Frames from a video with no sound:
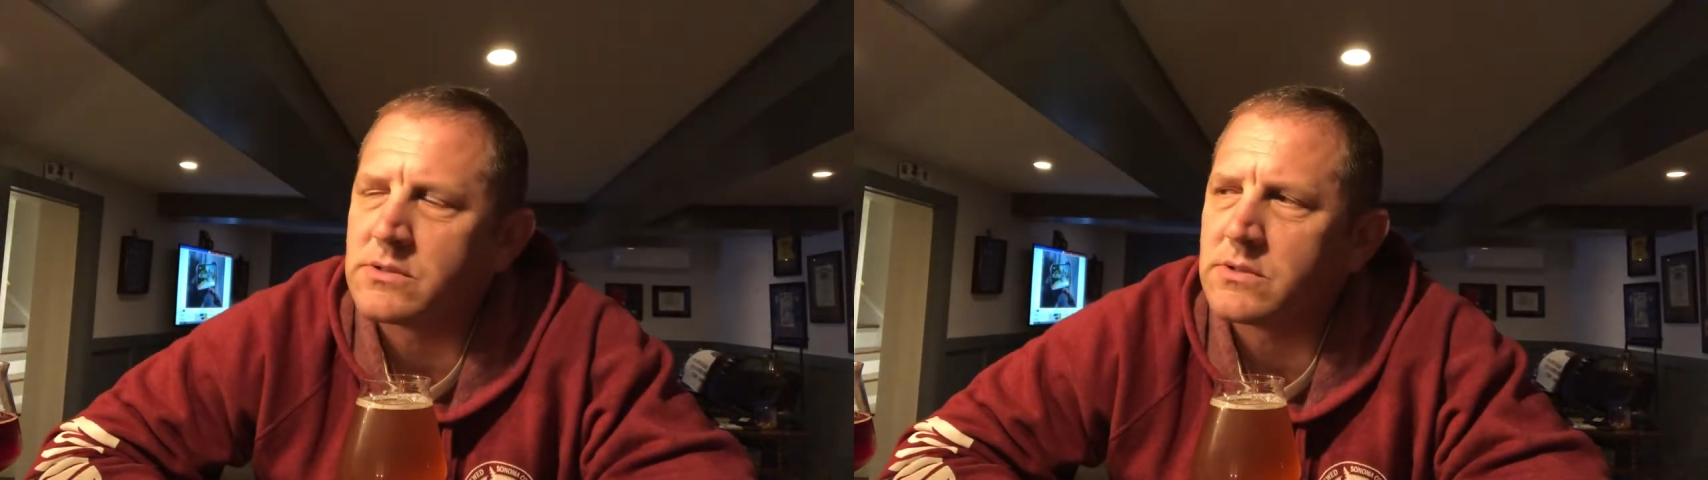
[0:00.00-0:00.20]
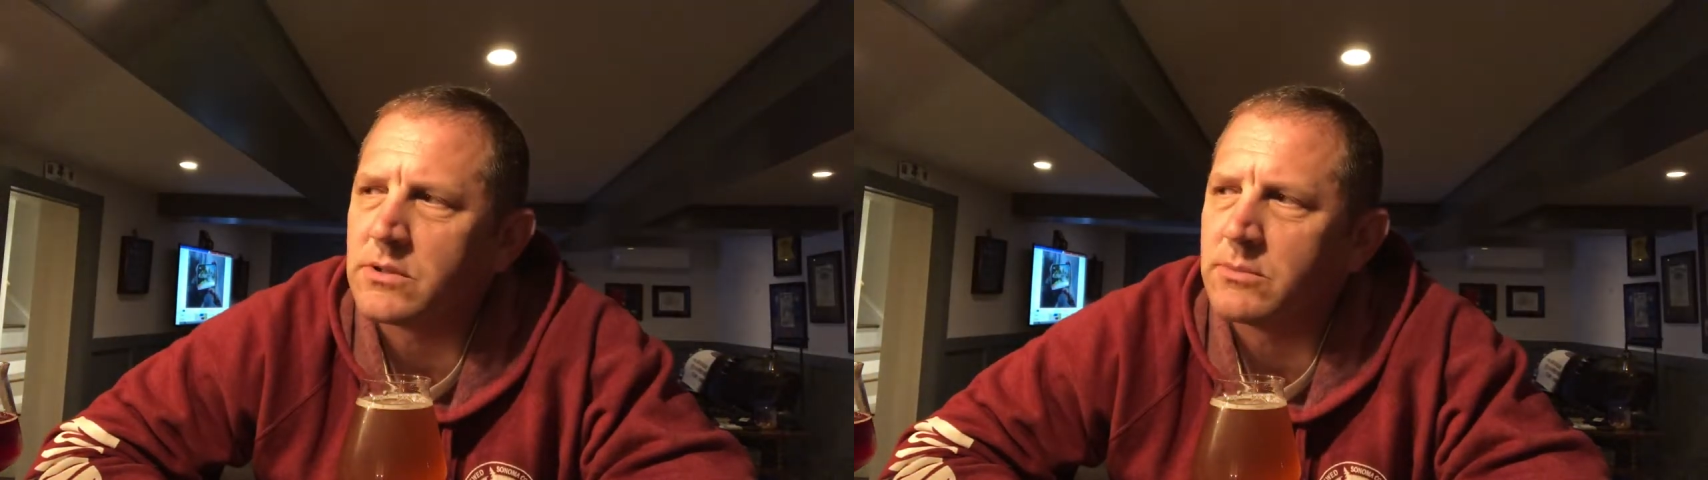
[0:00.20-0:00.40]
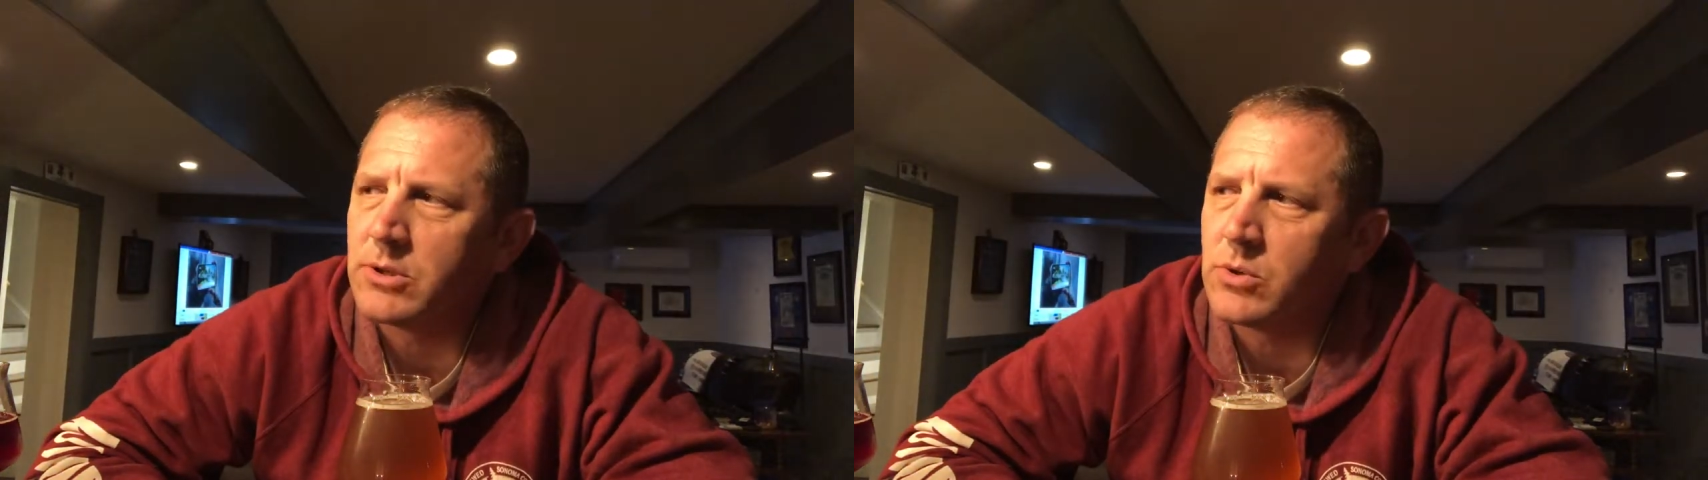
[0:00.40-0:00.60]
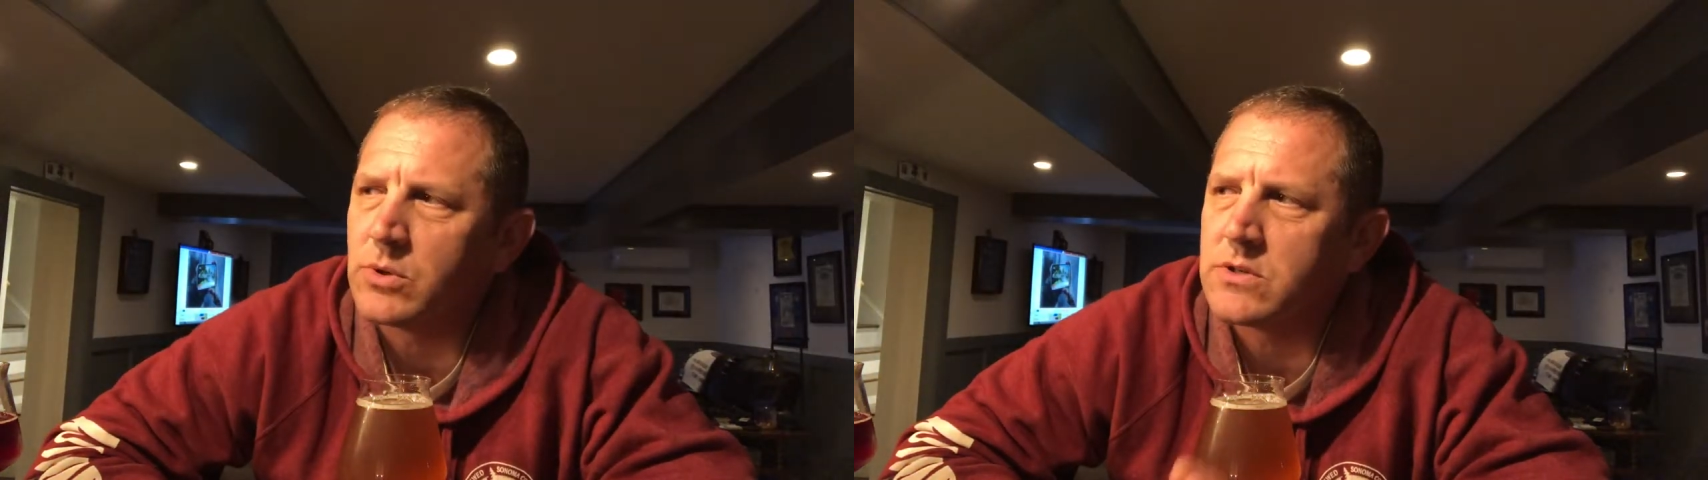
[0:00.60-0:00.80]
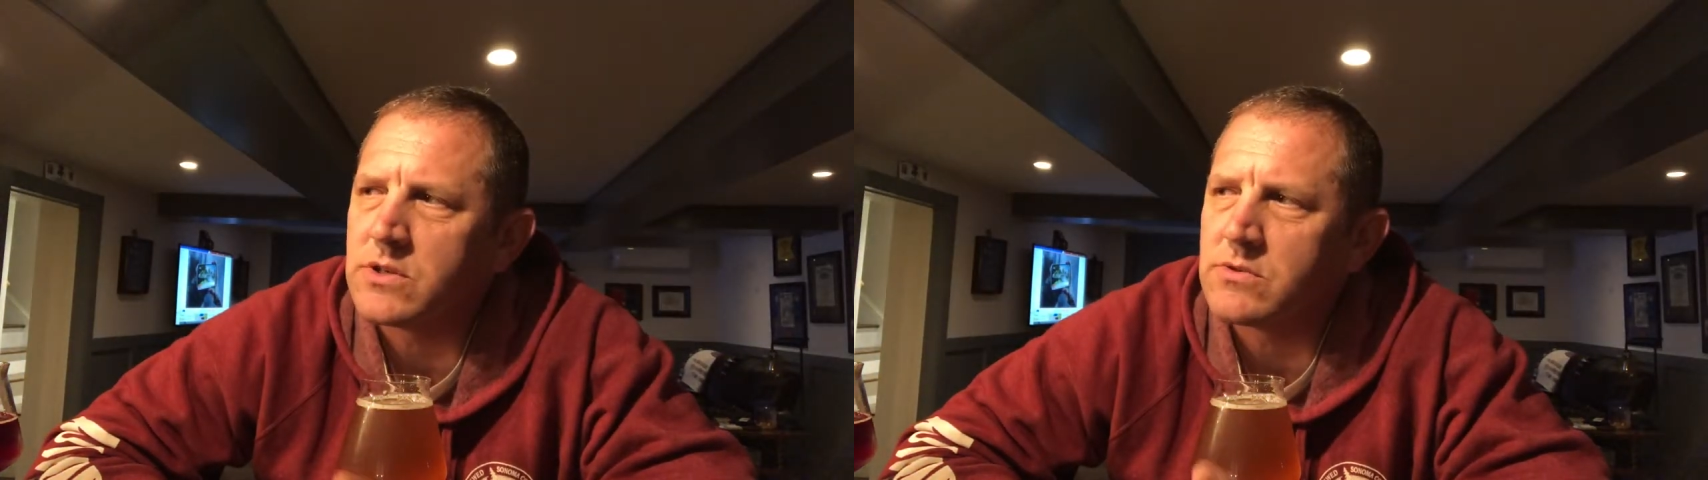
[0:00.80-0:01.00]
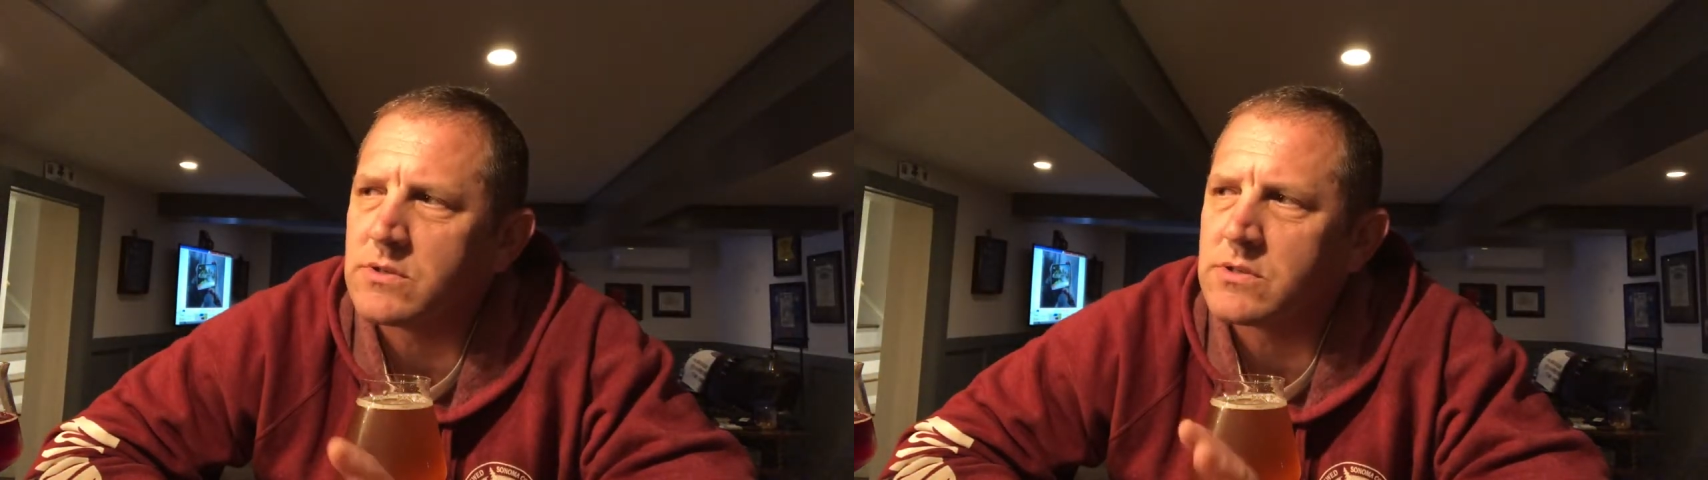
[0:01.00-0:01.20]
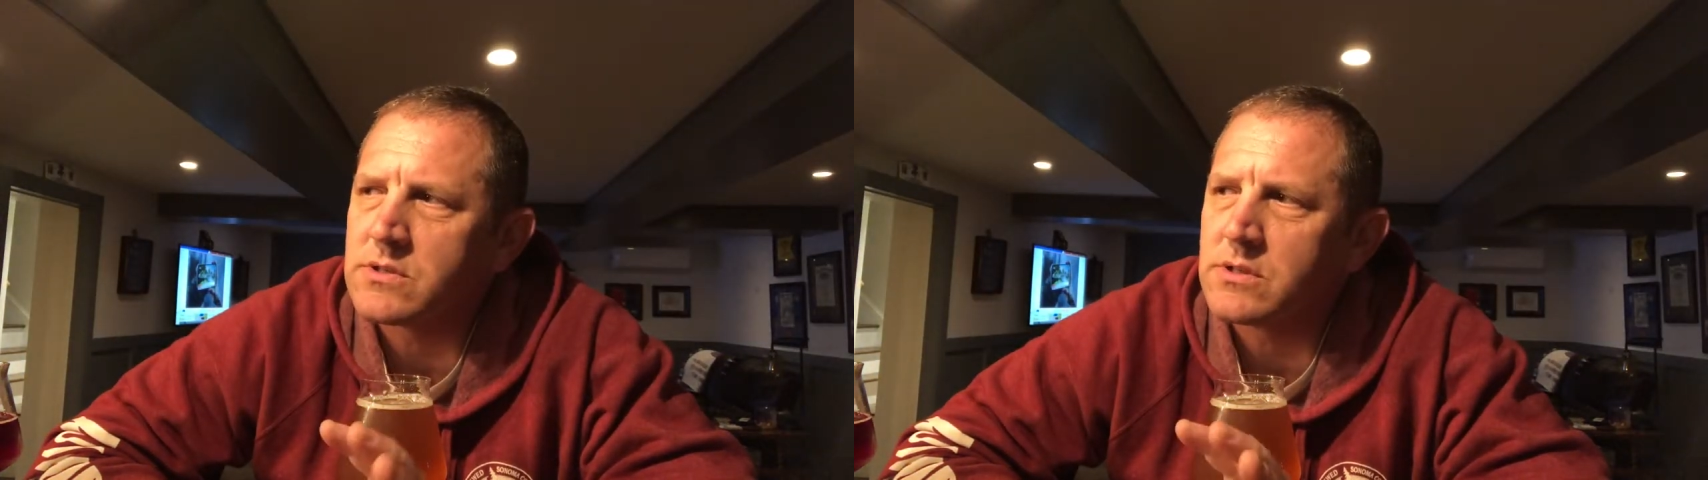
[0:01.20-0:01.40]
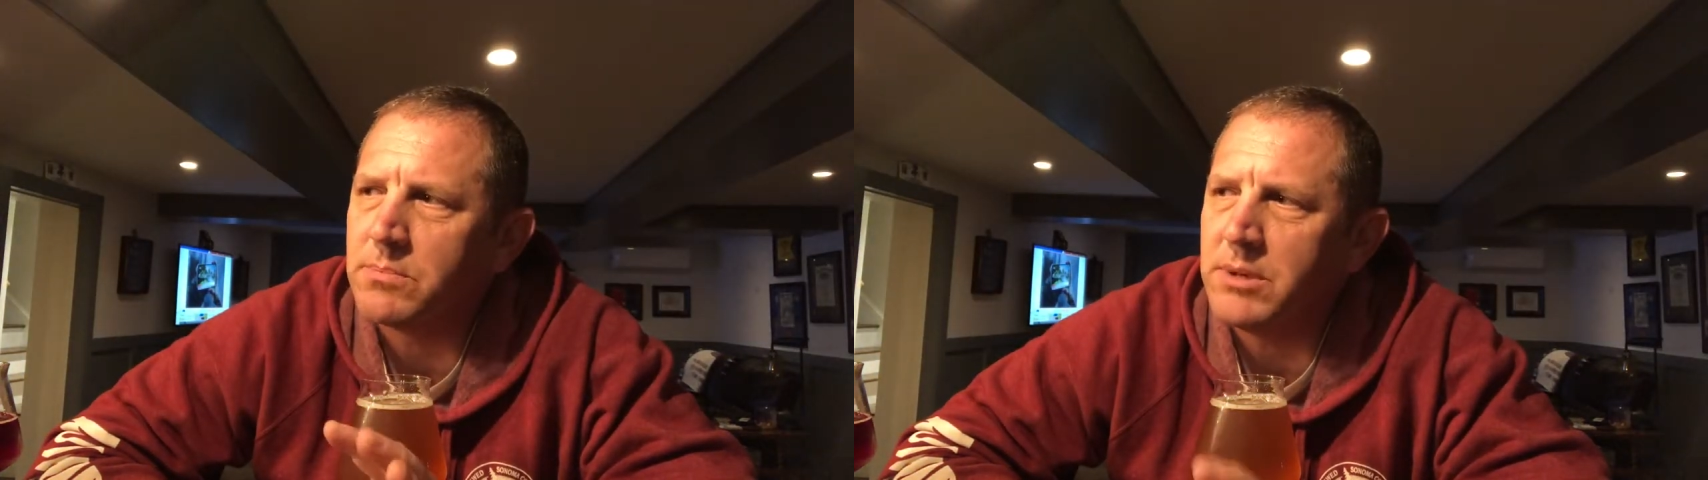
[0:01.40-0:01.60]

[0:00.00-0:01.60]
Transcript: So a little bit of orange citrus,